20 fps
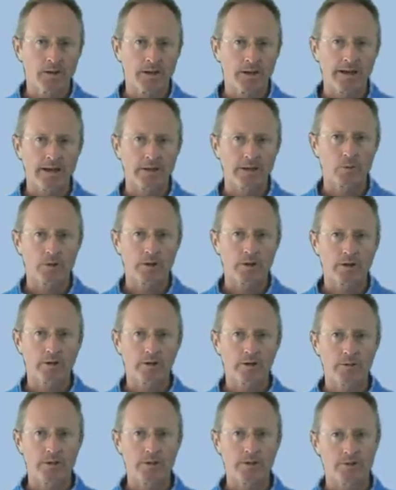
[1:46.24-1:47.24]
And we're going
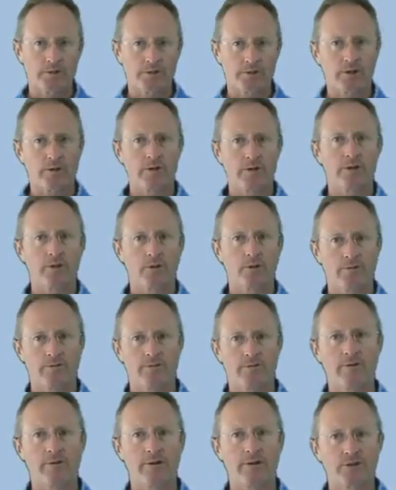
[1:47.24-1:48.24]
to be showing you a
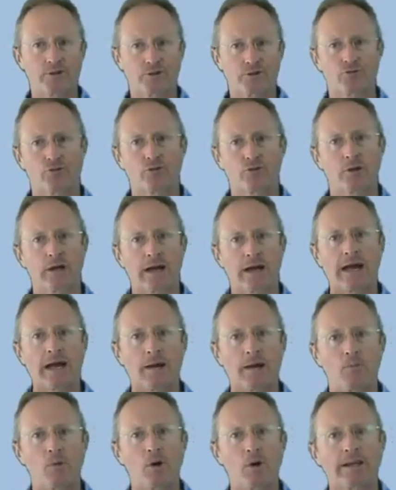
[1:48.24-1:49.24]
very strong
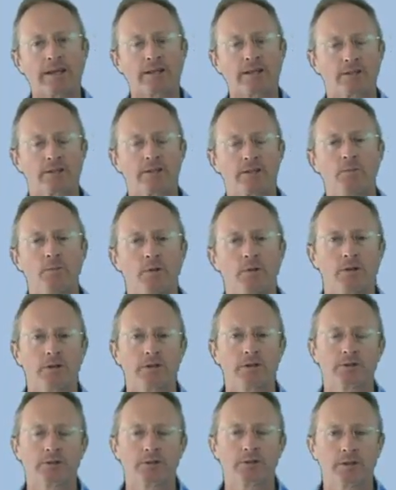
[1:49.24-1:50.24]
harmonic
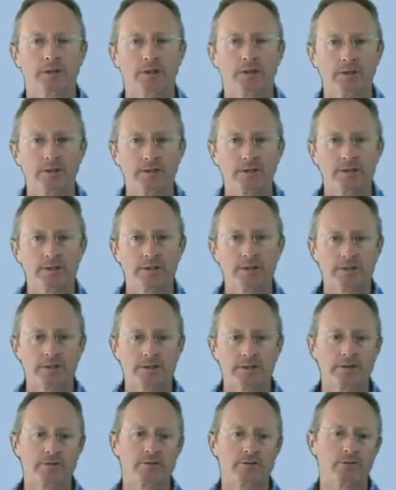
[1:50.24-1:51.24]
stimulus that goes into your
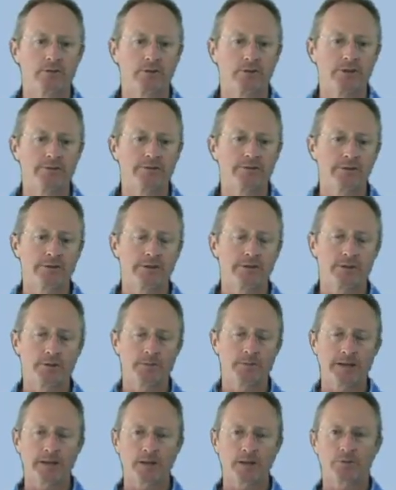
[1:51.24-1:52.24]
central nervous
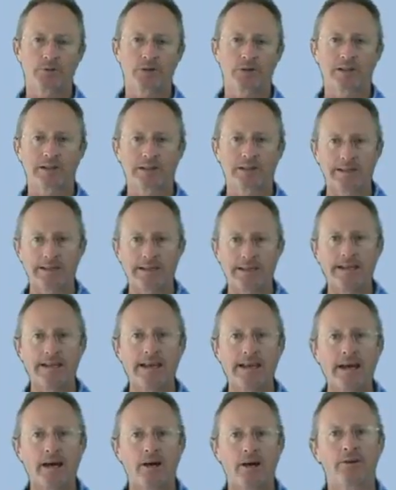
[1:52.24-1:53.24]
system to help to clean
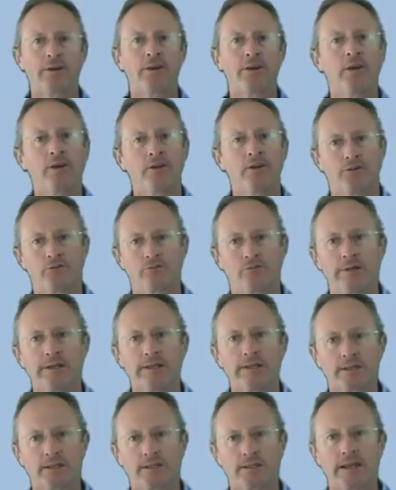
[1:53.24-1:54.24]
out, to
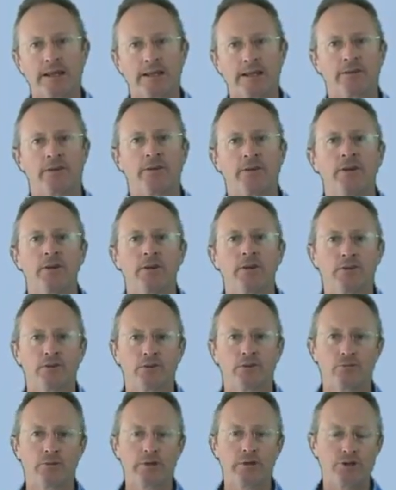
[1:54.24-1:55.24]
reset,
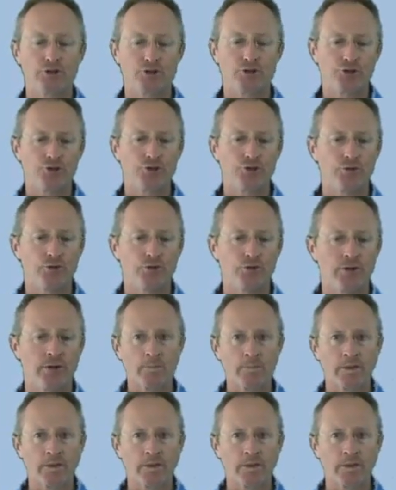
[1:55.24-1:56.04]
to retune